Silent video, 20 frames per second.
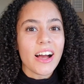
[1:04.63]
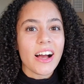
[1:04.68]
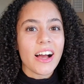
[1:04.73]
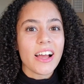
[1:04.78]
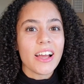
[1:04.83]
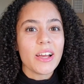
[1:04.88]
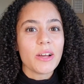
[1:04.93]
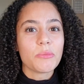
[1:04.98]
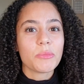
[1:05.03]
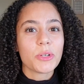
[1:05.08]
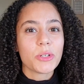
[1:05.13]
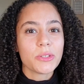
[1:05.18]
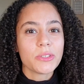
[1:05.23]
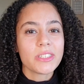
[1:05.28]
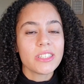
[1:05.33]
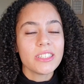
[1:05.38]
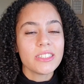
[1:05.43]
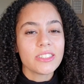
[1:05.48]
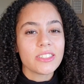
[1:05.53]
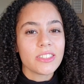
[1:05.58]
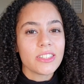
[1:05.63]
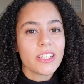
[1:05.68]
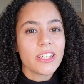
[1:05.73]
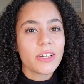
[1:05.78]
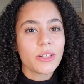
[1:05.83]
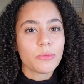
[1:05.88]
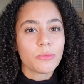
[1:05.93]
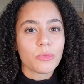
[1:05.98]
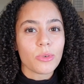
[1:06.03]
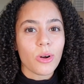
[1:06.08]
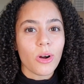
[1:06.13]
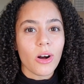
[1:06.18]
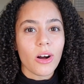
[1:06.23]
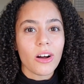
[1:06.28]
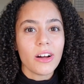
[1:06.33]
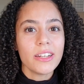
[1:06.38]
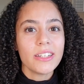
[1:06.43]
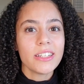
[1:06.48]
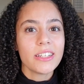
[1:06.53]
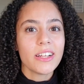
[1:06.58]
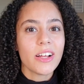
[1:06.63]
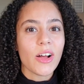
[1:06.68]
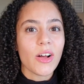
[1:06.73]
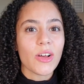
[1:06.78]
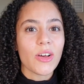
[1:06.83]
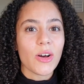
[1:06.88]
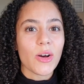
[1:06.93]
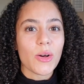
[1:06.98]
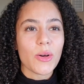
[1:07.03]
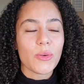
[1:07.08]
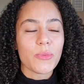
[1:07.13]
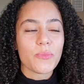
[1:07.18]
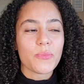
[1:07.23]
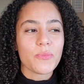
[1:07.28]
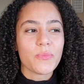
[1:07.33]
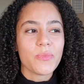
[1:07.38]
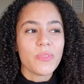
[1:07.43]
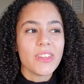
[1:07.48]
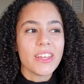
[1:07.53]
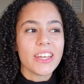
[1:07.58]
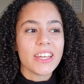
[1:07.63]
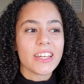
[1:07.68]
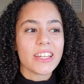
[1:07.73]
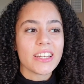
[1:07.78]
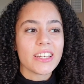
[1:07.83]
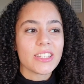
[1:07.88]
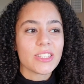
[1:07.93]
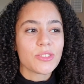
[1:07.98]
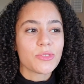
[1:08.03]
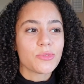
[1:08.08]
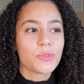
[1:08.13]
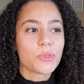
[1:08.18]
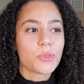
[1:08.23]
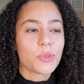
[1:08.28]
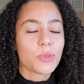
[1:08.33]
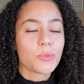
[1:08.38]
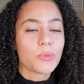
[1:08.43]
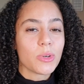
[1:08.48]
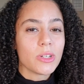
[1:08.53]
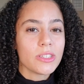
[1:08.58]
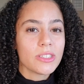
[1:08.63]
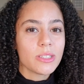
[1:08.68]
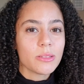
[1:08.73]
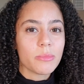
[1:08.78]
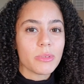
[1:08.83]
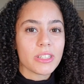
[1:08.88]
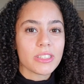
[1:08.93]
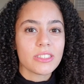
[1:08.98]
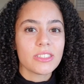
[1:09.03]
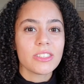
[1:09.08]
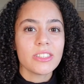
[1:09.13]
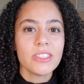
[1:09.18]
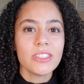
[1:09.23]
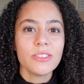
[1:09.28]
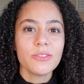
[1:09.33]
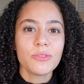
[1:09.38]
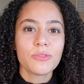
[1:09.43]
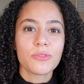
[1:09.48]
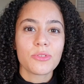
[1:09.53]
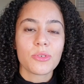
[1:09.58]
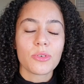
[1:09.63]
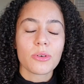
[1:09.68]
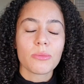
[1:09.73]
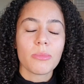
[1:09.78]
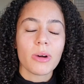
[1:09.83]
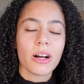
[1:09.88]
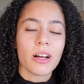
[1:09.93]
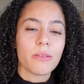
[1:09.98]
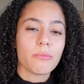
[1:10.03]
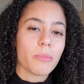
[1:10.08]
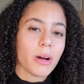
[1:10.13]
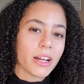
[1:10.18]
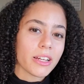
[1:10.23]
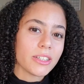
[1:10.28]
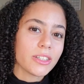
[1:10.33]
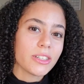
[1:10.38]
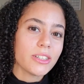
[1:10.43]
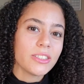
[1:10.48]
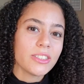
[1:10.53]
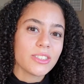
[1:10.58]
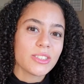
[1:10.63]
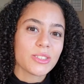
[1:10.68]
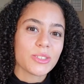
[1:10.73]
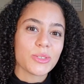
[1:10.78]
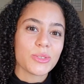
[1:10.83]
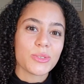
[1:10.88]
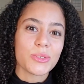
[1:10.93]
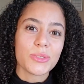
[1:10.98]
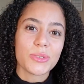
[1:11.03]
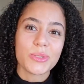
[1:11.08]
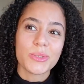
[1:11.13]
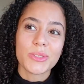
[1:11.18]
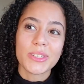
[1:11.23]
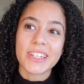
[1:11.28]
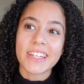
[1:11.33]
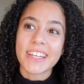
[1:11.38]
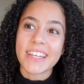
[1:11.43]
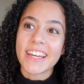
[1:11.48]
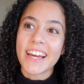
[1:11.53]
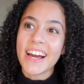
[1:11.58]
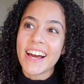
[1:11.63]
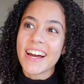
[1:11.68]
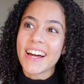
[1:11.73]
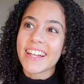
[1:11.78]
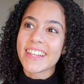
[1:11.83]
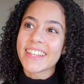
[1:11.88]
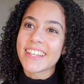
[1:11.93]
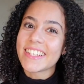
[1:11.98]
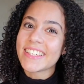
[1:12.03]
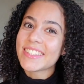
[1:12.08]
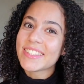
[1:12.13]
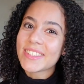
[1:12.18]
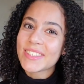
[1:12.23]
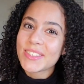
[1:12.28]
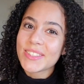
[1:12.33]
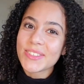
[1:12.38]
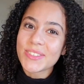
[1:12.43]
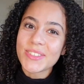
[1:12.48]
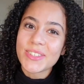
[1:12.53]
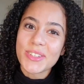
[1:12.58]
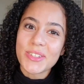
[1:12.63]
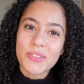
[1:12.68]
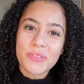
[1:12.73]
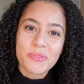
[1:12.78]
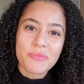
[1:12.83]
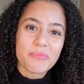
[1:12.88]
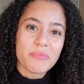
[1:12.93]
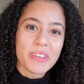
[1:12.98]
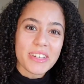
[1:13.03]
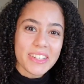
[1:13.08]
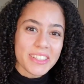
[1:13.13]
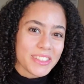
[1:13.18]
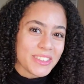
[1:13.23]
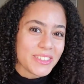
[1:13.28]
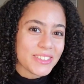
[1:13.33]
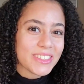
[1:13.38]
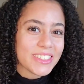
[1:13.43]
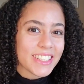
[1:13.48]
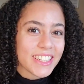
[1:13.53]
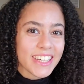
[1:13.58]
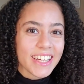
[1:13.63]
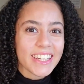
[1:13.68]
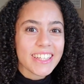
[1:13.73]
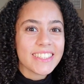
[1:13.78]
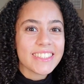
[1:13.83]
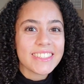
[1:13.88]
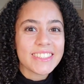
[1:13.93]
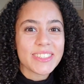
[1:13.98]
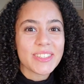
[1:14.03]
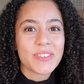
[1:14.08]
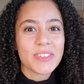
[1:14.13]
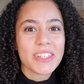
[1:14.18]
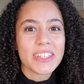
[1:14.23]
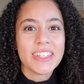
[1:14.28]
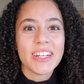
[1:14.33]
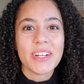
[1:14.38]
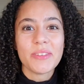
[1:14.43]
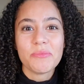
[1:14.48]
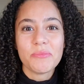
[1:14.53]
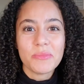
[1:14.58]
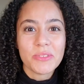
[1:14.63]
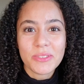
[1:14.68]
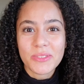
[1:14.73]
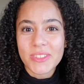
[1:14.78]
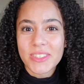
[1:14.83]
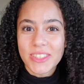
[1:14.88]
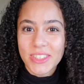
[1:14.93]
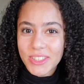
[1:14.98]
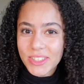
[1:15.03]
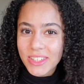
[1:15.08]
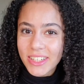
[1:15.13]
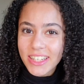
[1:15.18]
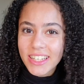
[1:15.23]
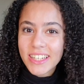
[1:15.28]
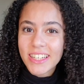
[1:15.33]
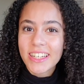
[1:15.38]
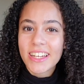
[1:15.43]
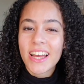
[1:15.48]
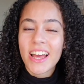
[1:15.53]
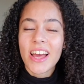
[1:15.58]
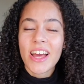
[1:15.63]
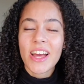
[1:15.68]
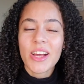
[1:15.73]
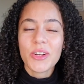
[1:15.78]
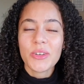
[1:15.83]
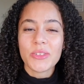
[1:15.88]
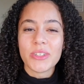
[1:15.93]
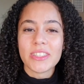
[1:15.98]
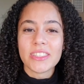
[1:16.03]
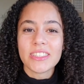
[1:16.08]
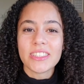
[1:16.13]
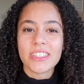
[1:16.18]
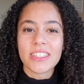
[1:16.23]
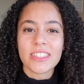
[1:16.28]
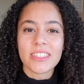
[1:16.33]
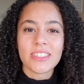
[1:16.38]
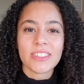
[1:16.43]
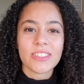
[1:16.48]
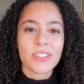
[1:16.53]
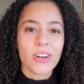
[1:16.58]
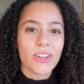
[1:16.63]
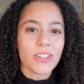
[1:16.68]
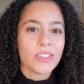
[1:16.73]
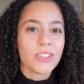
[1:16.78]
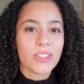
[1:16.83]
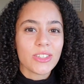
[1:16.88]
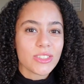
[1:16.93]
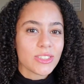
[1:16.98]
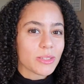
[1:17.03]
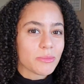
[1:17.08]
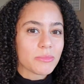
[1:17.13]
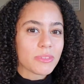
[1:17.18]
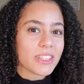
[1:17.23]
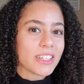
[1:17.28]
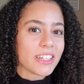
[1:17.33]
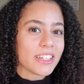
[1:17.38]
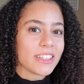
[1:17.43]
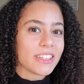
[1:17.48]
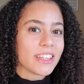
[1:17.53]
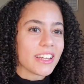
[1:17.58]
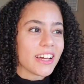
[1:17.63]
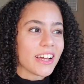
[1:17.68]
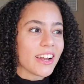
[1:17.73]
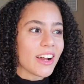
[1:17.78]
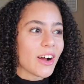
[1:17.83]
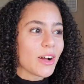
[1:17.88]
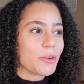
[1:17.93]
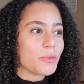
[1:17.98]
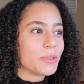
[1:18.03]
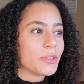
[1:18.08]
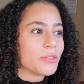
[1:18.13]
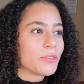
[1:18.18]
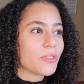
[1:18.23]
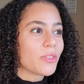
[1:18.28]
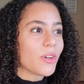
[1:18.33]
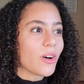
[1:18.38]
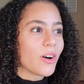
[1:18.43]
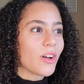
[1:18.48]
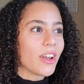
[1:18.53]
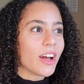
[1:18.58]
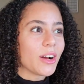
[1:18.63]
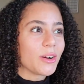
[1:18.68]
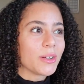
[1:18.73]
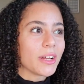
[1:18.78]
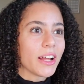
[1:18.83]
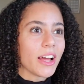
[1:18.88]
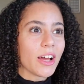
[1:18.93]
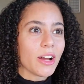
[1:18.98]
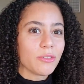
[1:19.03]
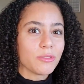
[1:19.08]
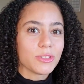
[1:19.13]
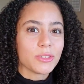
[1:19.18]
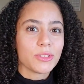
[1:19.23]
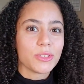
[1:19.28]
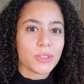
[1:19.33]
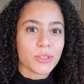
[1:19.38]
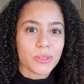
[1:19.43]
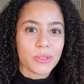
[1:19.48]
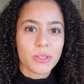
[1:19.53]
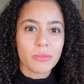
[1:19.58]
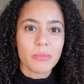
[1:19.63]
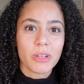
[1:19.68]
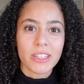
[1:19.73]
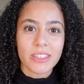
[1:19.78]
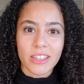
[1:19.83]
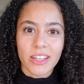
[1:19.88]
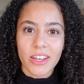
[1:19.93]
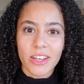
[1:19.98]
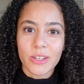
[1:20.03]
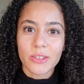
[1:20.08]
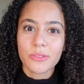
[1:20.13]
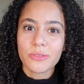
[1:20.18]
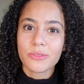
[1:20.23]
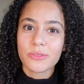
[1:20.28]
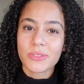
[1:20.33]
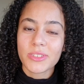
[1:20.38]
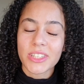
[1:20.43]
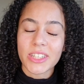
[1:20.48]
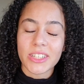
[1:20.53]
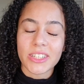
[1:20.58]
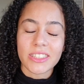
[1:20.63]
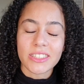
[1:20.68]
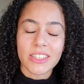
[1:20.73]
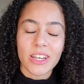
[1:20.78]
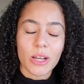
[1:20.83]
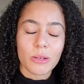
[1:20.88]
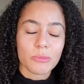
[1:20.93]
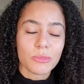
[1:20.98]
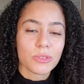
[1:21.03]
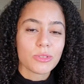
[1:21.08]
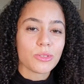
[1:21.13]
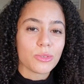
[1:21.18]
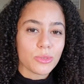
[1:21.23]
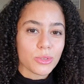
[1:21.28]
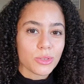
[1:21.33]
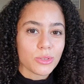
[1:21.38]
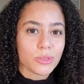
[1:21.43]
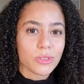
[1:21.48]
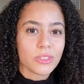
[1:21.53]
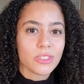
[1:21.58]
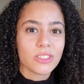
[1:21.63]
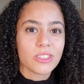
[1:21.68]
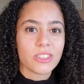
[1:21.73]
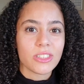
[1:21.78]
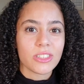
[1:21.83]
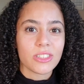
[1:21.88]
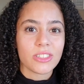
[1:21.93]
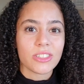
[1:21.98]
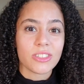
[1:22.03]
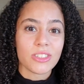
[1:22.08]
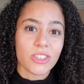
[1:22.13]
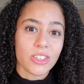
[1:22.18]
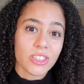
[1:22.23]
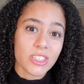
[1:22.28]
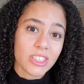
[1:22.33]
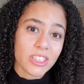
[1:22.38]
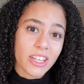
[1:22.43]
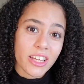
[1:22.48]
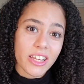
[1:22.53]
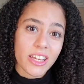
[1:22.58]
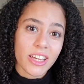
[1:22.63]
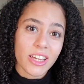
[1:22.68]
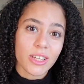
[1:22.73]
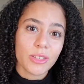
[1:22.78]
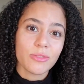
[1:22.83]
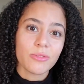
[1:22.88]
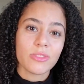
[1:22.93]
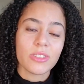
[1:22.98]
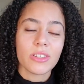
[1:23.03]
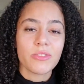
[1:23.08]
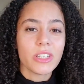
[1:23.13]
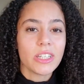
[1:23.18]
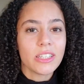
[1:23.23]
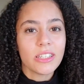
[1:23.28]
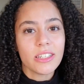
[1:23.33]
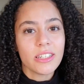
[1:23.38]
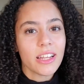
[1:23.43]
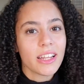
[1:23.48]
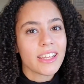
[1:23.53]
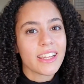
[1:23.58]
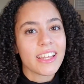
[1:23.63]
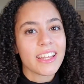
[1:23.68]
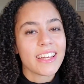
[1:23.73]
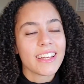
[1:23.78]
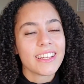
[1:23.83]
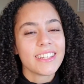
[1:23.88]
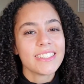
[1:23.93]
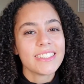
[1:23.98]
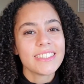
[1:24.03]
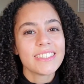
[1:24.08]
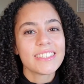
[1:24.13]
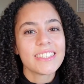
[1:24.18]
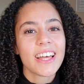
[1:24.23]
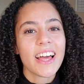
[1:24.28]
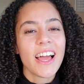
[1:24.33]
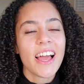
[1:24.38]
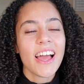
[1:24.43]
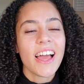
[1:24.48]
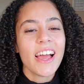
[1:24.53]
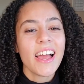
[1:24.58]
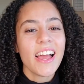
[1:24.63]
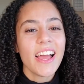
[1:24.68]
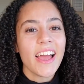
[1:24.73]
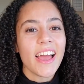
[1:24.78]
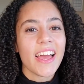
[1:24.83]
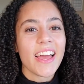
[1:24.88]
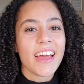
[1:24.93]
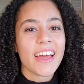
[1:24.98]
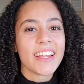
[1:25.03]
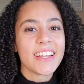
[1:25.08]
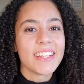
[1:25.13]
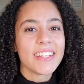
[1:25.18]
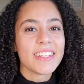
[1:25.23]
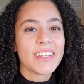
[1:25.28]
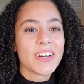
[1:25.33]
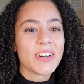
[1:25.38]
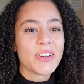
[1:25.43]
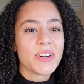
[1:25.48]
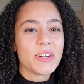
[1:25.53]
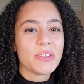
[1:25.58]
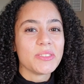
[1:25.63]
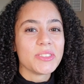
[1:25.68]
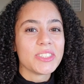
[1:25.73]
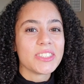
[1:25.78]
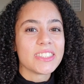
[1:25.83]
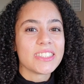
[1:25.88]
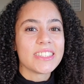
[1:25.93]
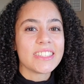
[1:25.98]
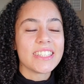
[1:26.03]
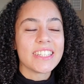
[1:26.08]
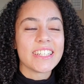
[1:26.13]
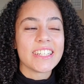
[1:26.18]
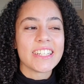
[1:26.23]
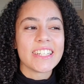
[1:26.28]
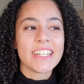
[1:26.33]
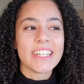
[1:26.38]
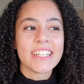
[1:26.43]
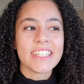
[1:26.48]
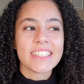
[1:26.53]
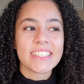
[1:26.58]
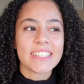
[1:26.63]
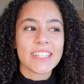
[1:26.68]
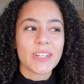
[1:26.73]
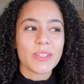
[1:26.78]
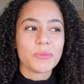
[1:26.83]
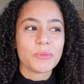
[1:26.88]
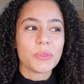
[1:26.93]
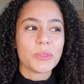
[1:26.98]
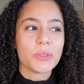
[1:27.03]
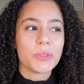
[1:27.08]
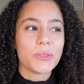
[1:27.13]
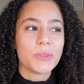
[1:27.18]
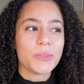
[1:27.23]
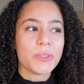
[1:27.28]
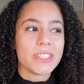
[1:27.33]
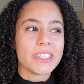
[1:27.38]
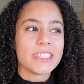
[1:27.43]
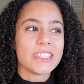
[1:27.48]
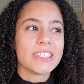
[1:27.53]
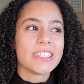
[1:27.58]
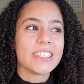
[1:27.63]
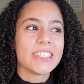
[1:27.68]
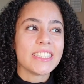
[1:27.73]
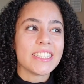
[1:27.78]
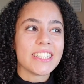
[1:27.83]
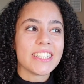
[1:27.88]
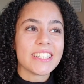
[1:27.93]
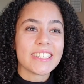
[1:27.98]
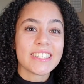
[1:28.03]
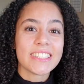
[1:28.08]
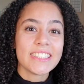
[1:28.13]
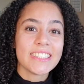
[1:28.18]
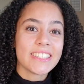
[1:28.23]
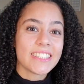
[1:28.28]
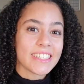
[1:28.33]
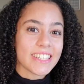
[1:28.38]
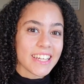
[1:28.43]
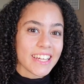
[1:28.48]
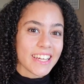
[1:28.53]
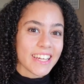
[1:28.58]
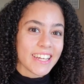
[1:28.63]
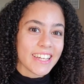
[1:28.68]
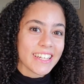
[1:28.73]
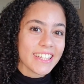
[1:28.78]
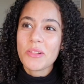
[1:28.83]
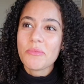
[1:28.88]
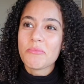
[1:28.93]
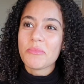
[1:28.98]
I am currently studying abroad. It is for one semester for my minor. So yeah, that is sort of big news, I guess. I mean, I moved to Turkey, which is not at all something that I would have thought I would ever do in my life because I'm so used to the Dutch life, living in the Netherlands. And now I'm just in Istanbul, which is insane.